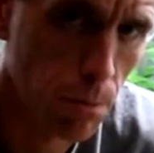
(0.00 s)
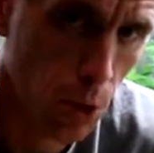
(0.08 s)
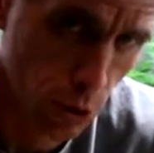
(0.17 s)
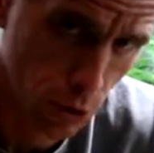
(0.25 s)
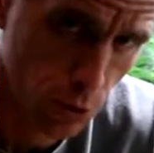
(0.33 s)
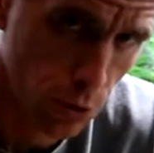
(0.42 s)

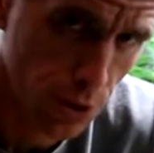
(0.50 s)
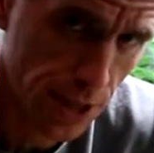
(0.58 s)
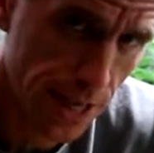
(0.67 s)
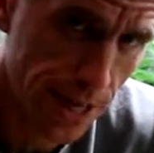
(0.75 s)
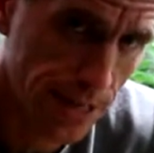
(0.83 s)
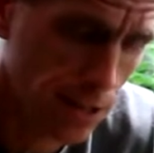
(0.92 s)
particle
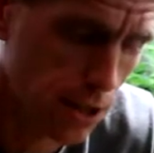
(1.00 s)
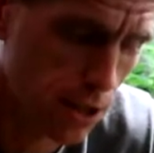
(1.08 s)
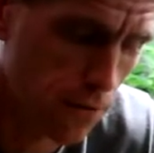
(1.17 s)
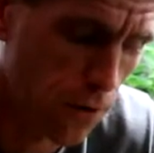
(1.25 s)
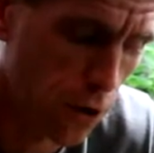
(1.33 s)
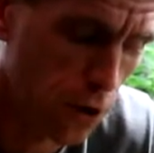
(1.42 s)
size
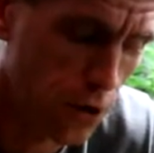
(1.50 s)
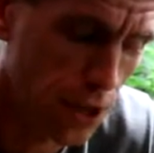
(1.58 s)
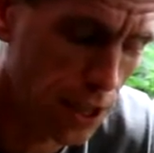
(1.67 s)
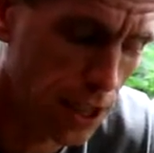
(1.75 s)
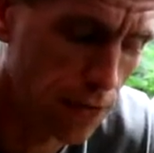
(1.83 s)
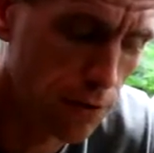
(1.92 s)
as far as
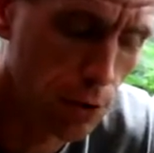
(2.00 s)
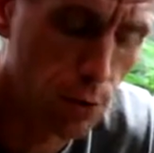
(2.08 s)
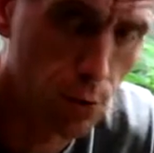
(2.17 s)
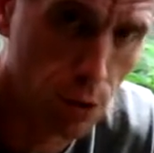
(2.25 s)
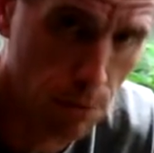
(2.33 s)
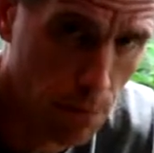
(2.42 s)
the
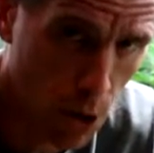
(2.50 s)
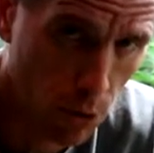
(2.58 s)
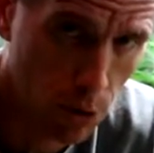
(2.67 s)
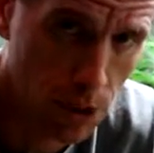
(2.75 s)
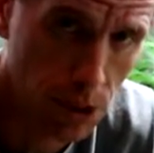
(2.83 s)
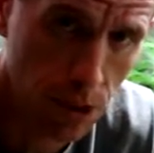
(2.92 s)
individual
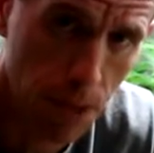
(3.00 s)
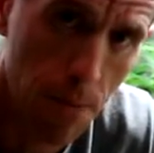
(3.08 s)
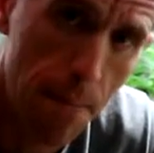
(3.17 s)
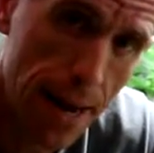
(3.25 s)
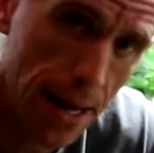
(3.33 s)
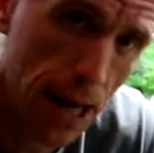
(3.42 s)
components that
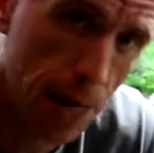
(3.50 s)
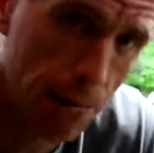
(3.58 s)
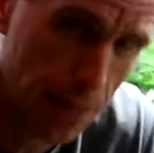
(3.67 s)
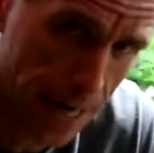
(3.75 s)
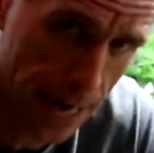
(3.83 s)
make up the